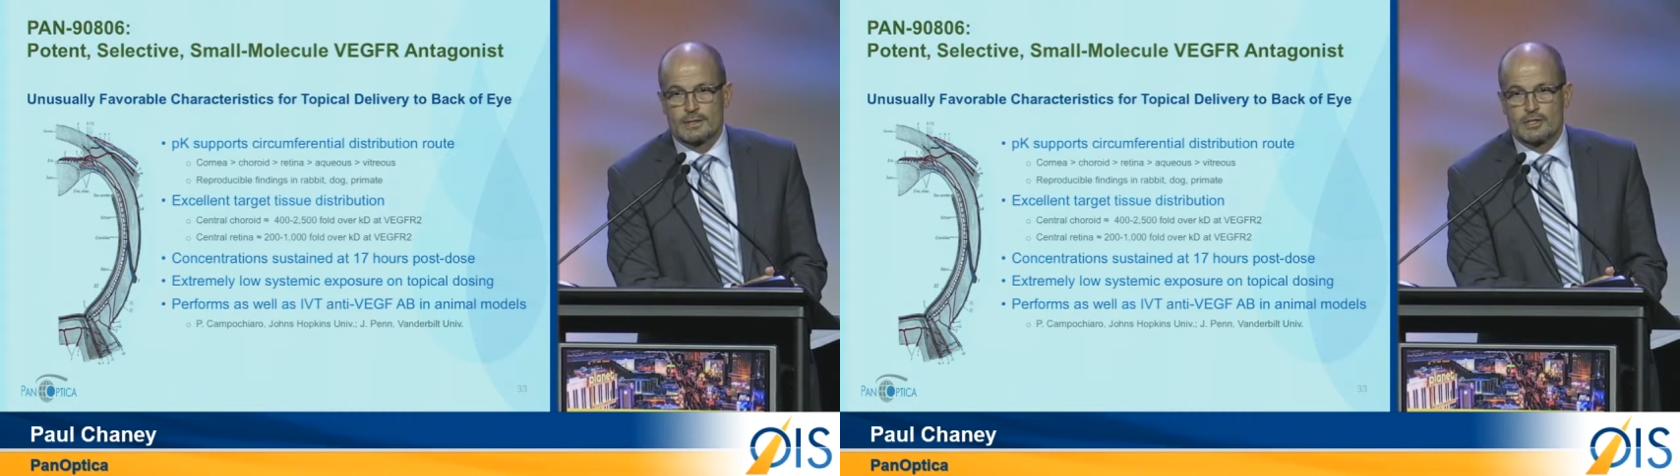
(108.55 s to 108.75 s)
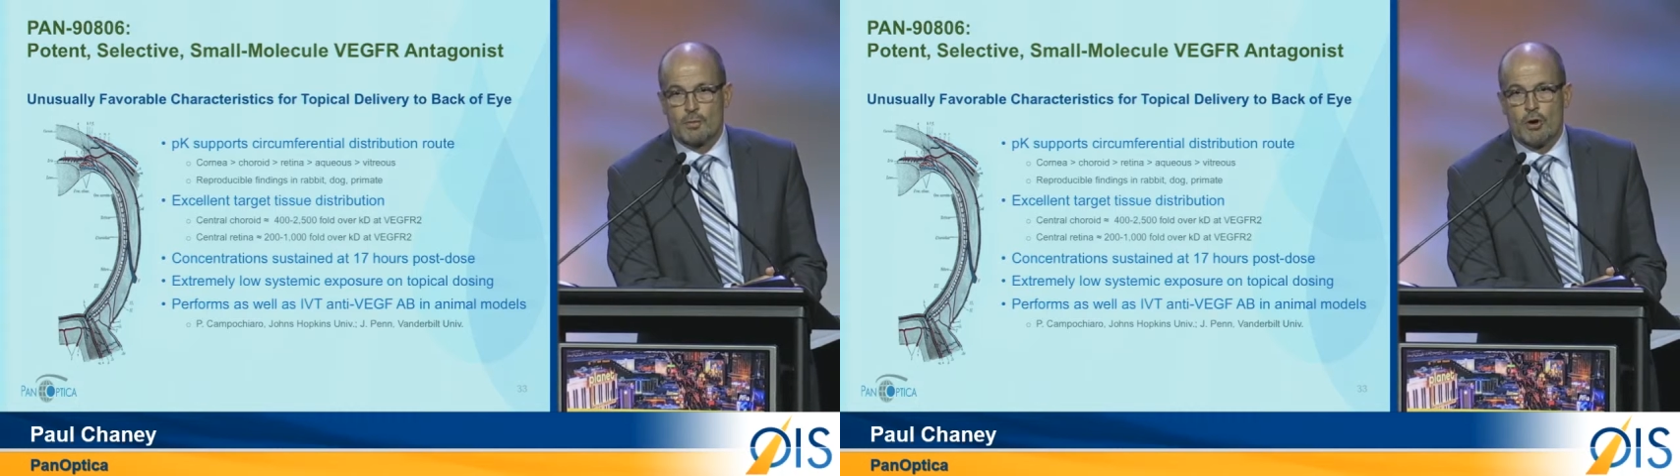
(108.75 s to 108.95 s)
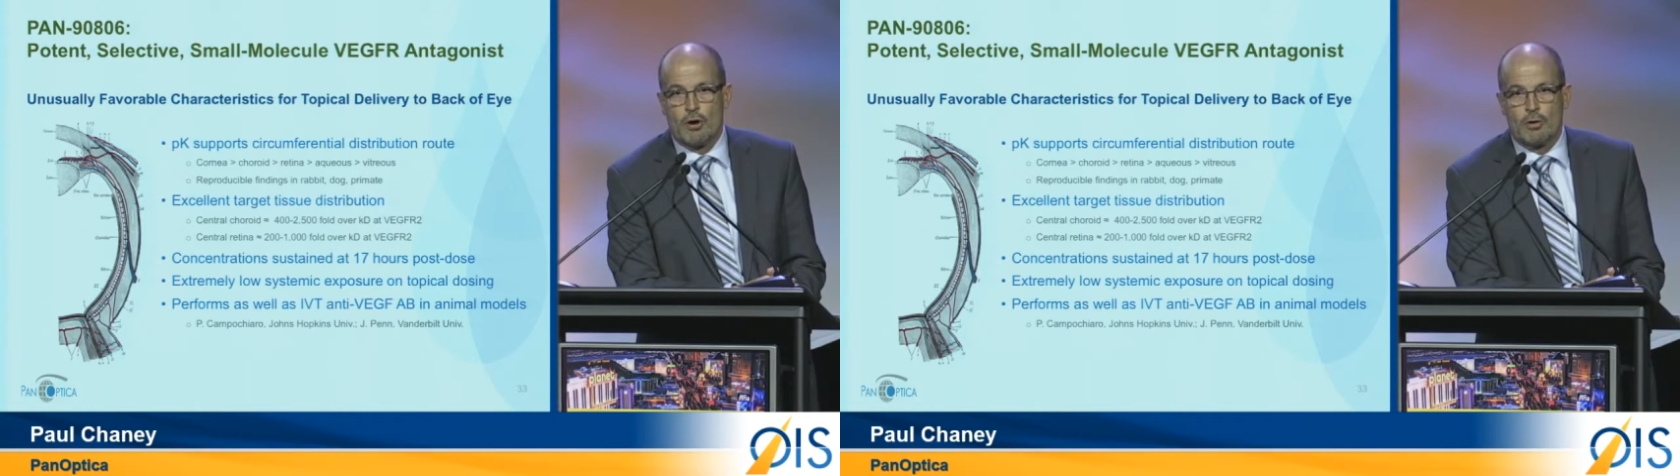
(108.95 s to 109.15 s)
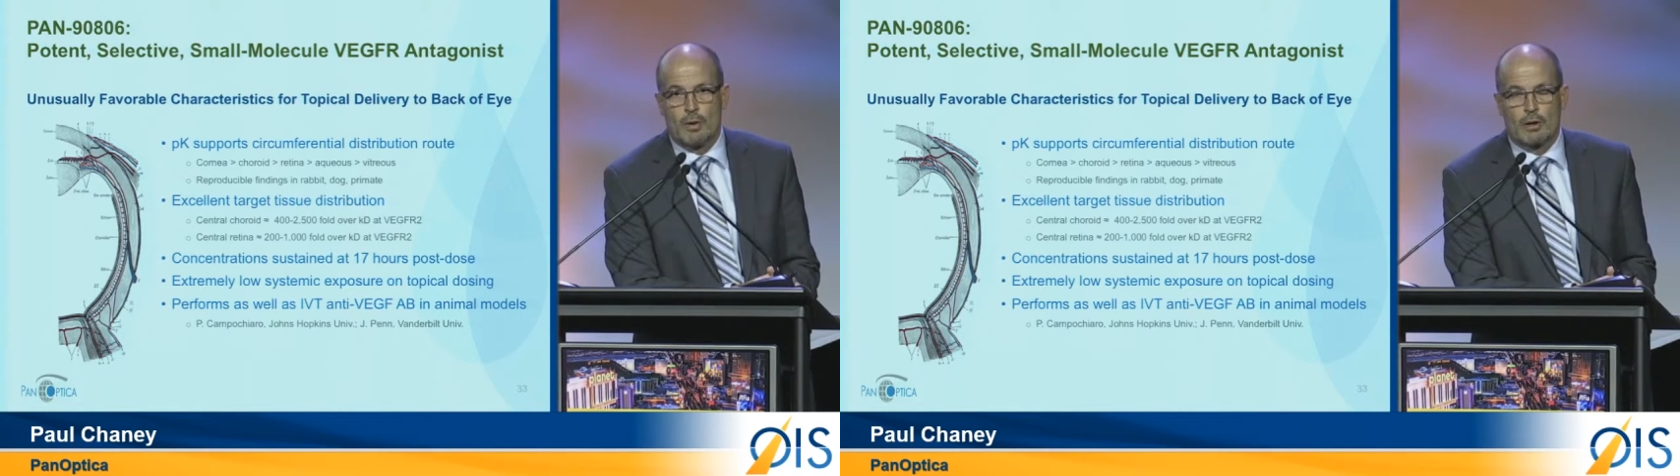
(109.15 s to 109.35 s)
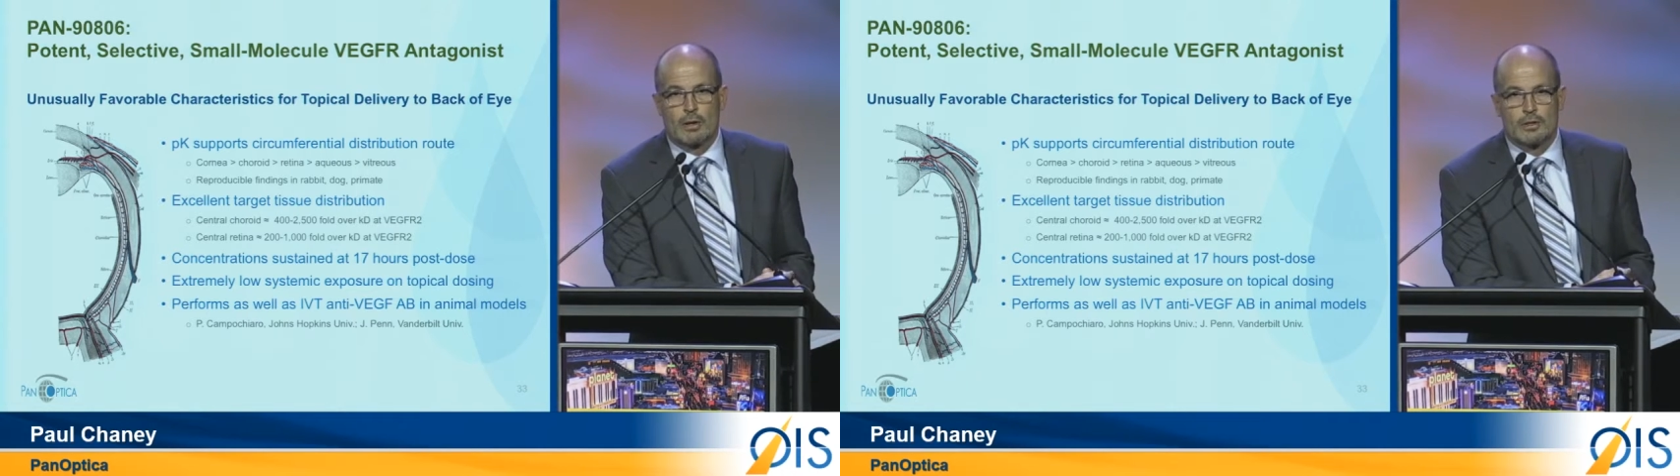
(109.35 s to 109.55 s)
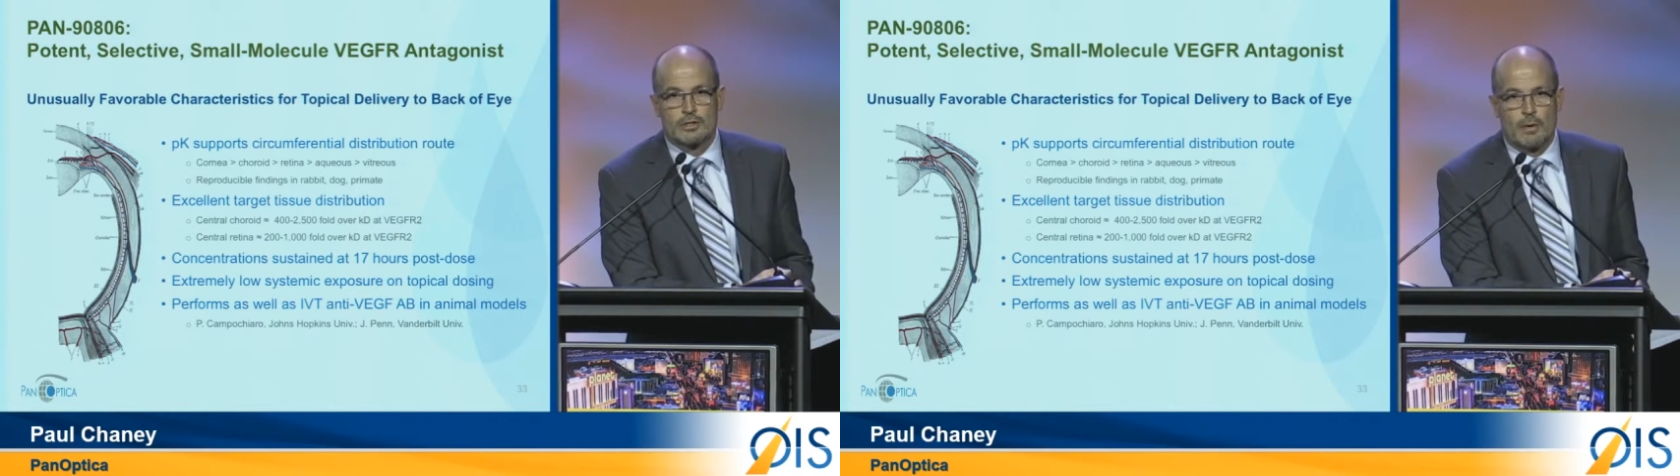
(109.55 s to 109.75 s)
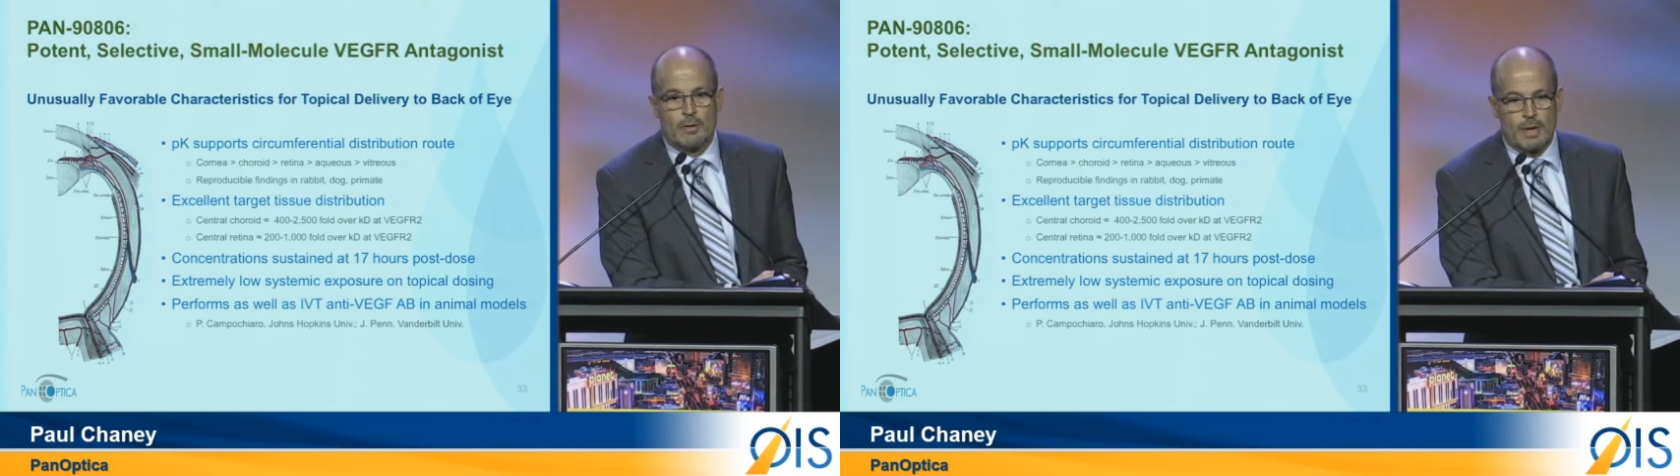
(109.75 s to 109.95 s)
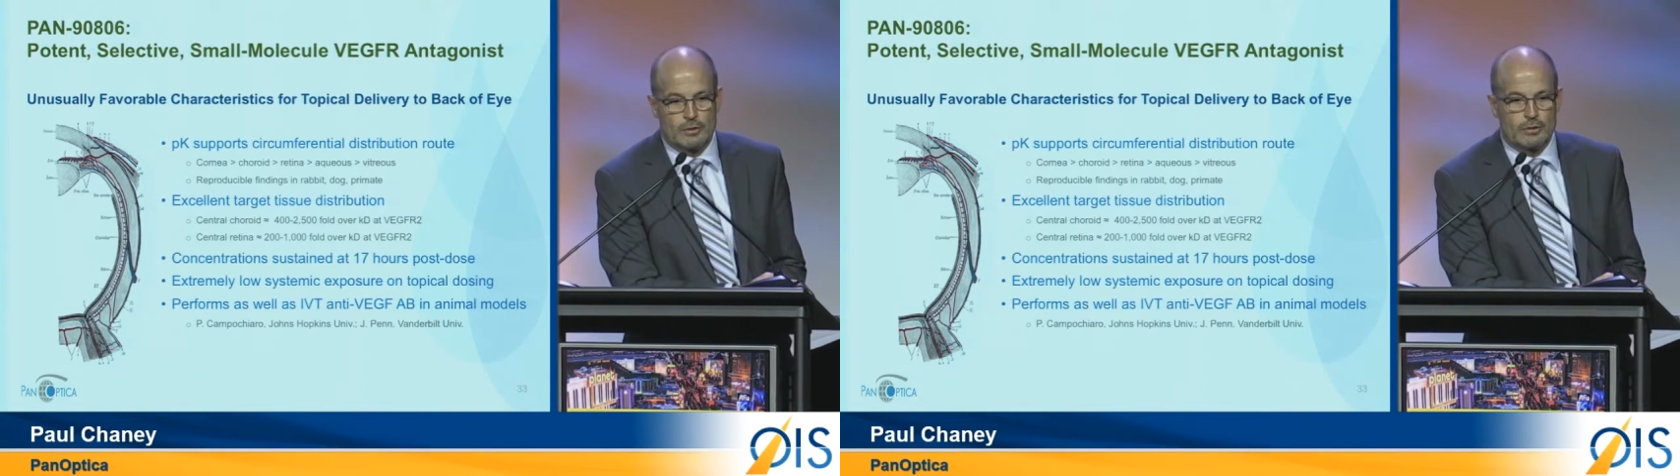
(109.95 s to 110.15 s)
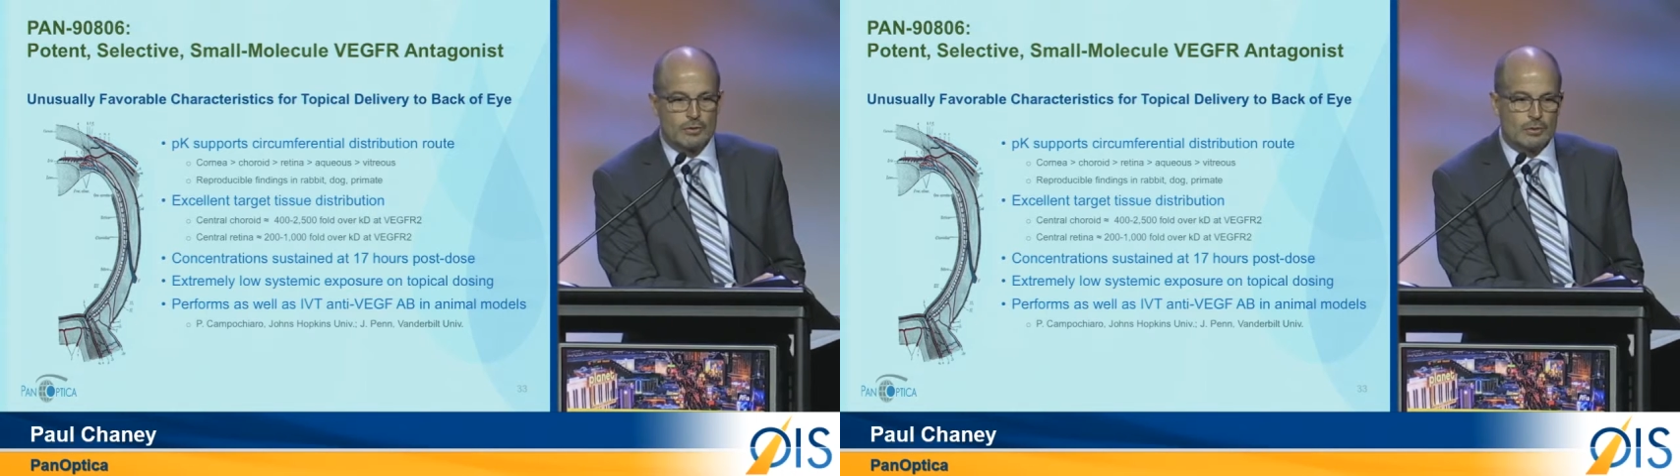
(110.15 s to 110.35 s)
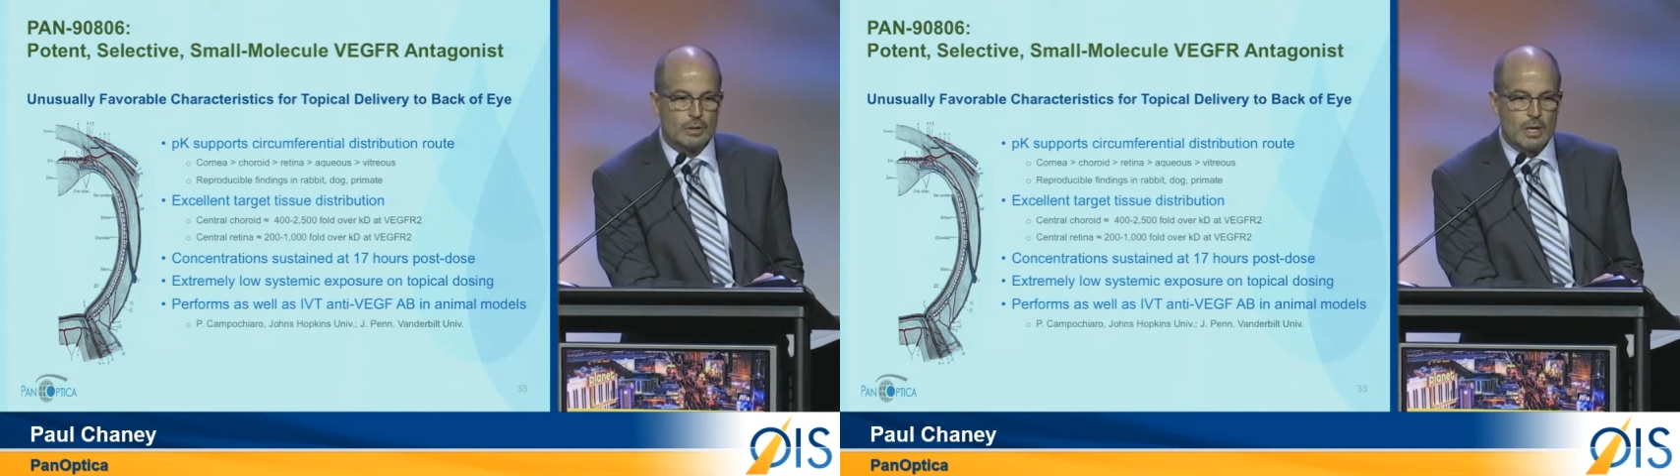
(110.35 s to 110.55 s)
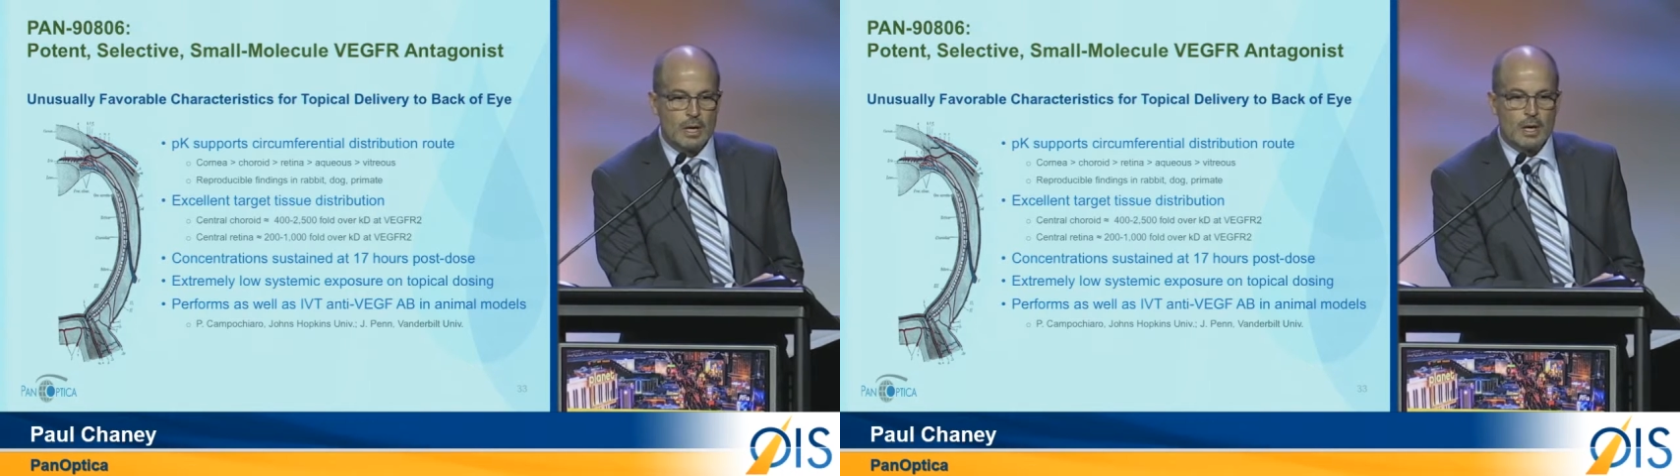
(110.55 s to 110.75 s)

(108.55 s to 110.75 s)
a small molecule